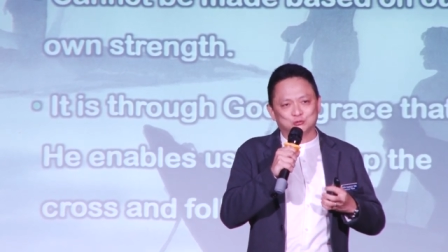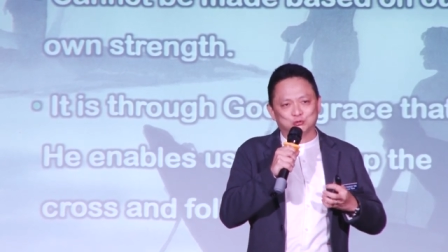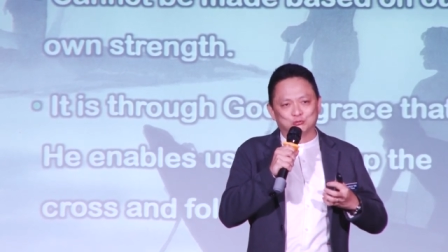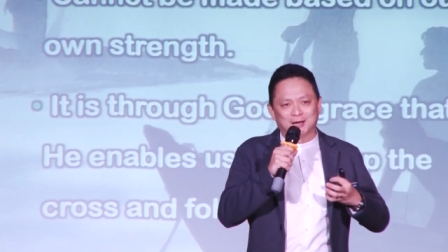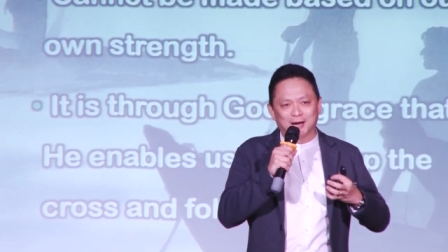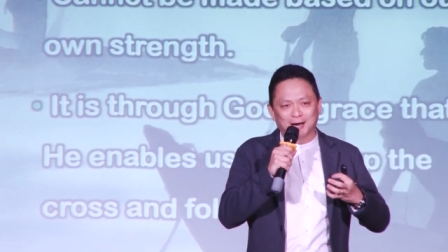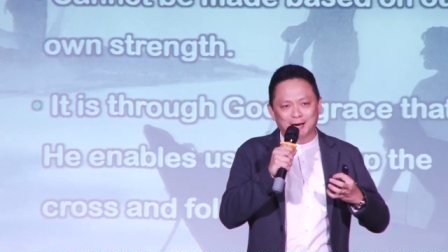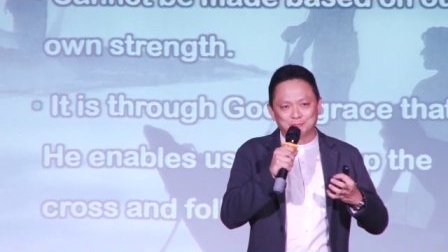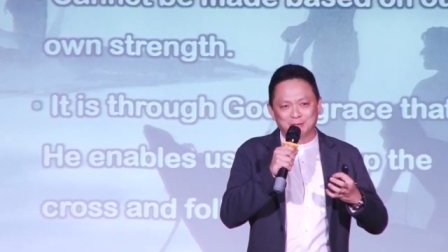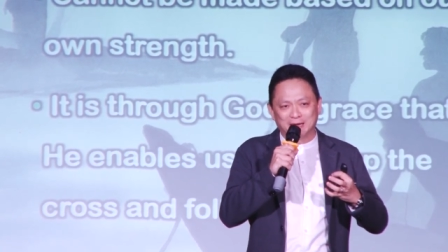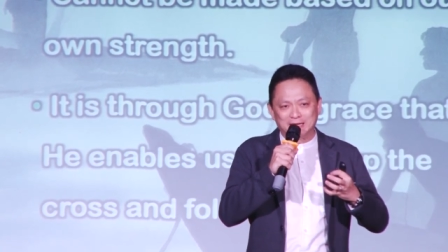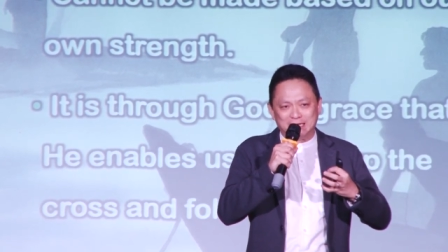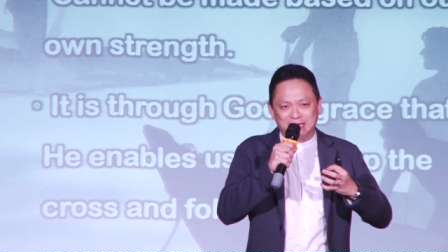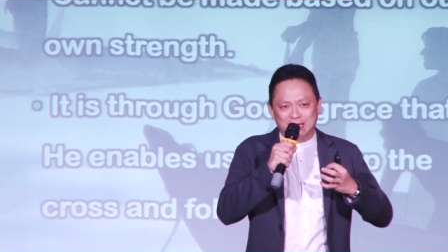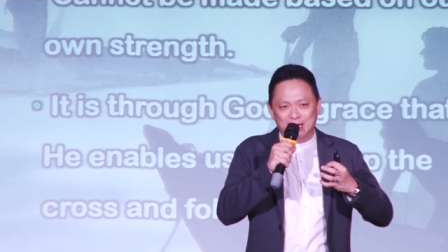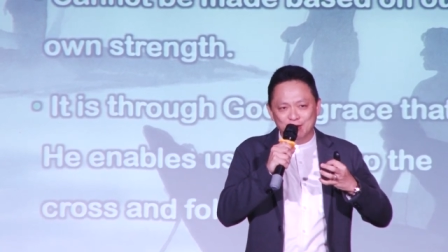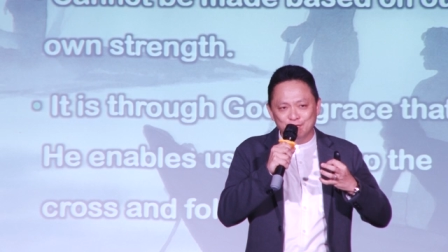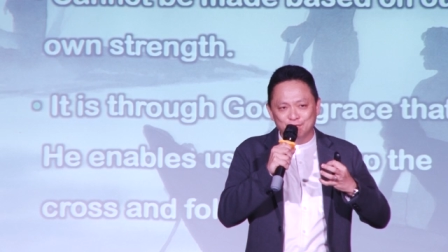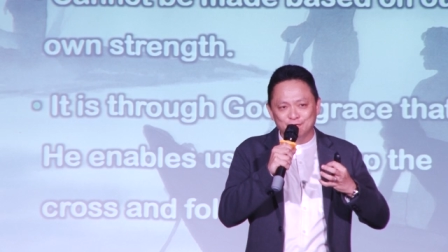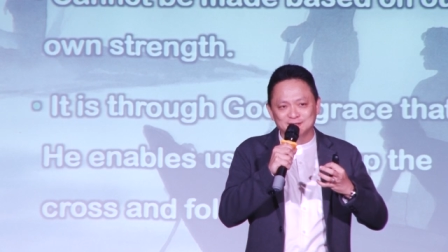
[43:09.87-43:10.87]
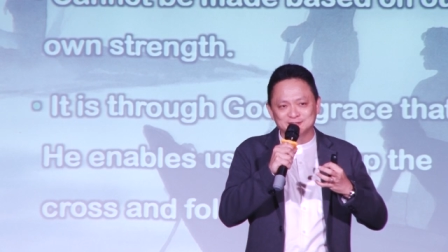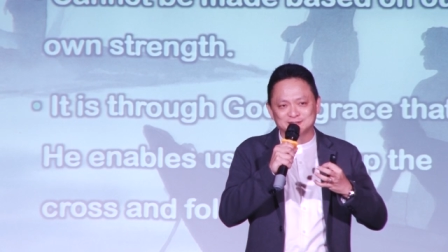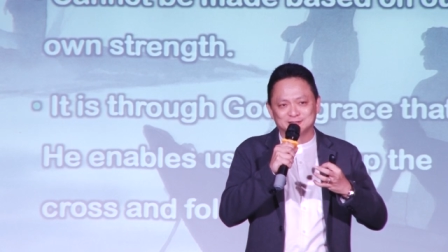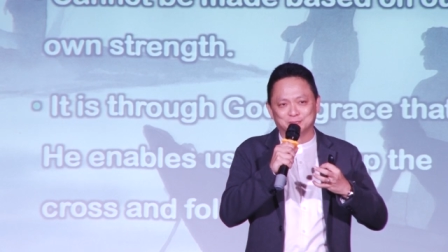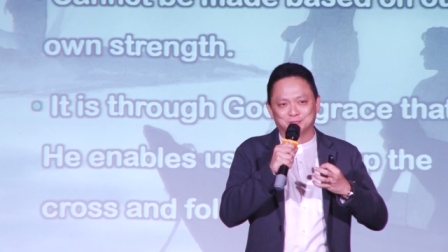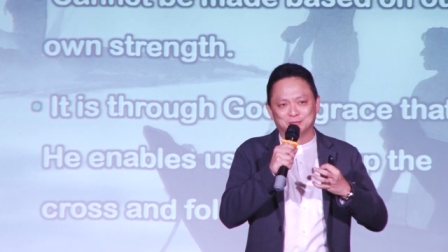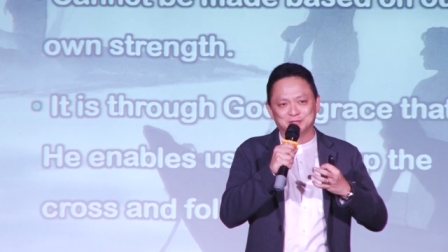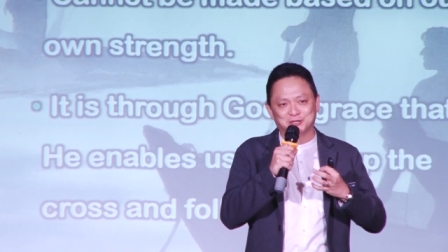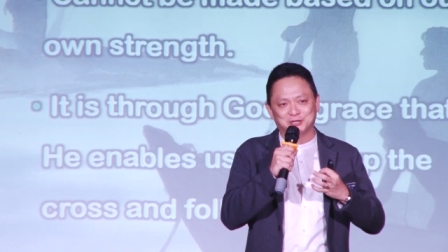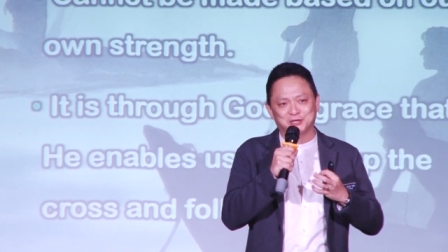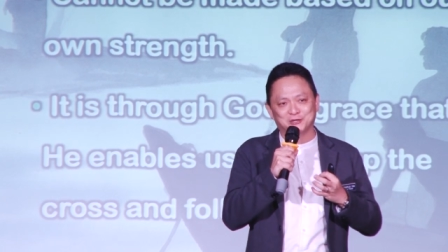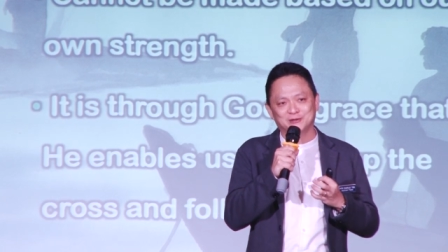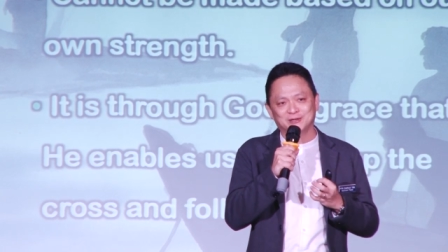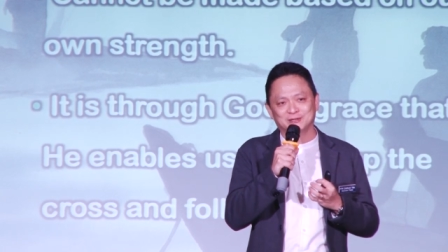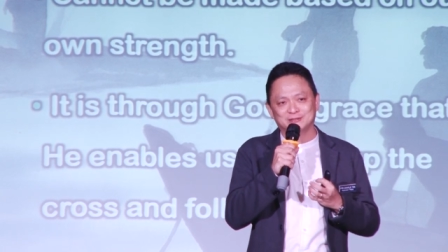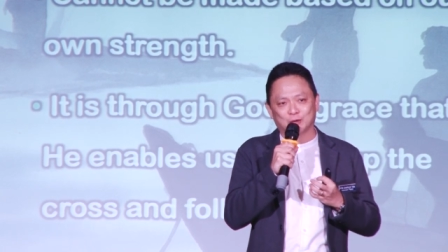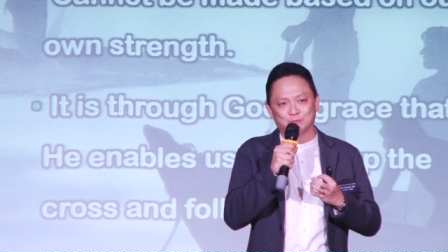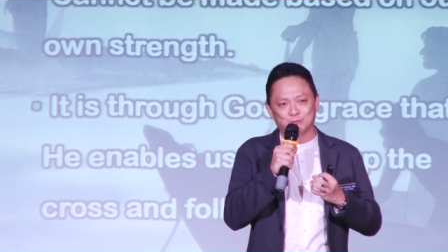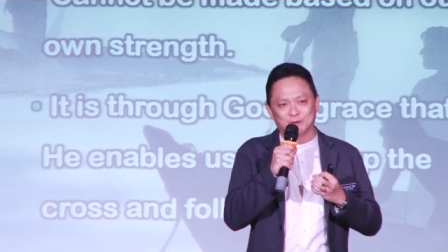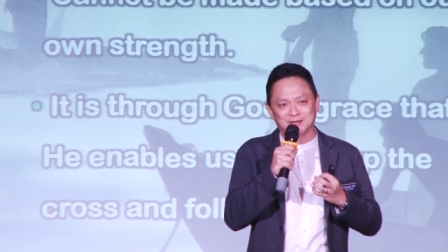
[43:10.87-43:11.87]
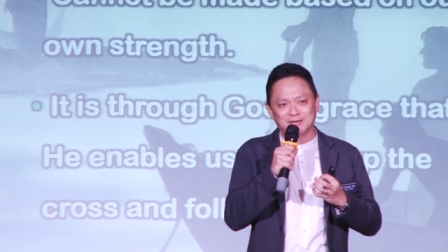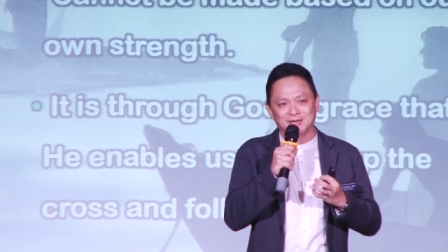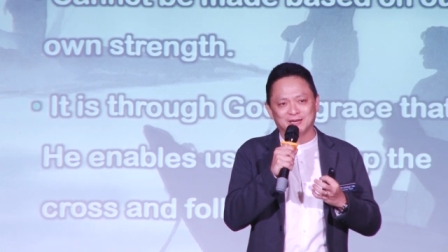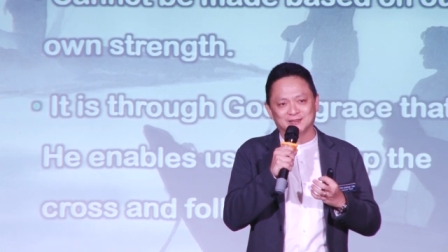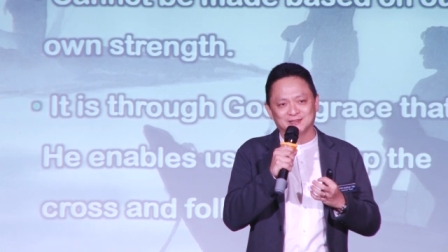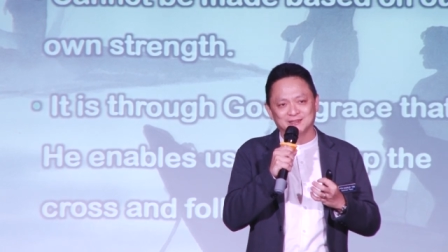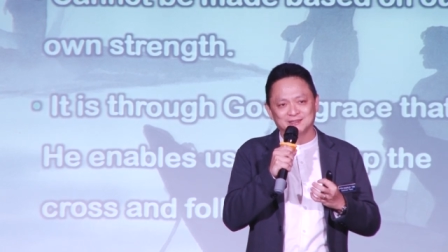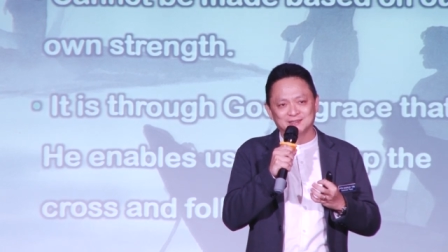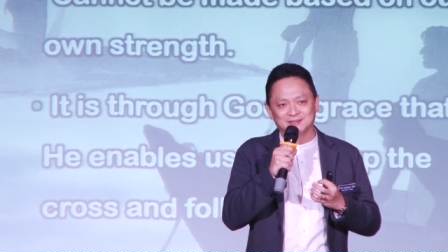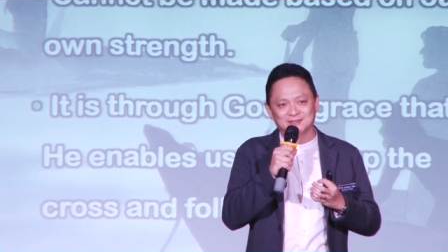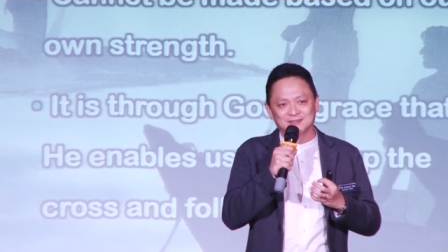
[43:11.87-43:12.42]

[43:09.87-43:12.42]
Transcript: to come and give us the material that we need